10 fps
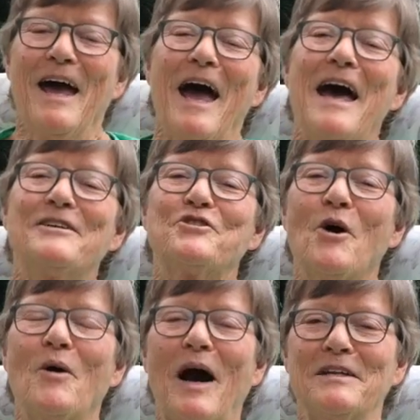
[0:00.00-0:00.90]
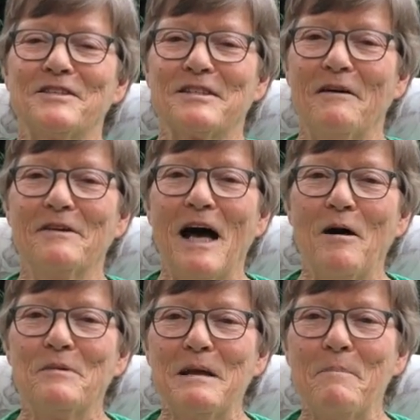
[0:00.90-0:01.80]
And so I discovered
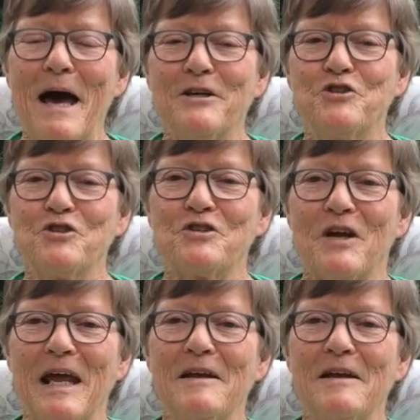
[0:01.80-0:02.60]
how many badges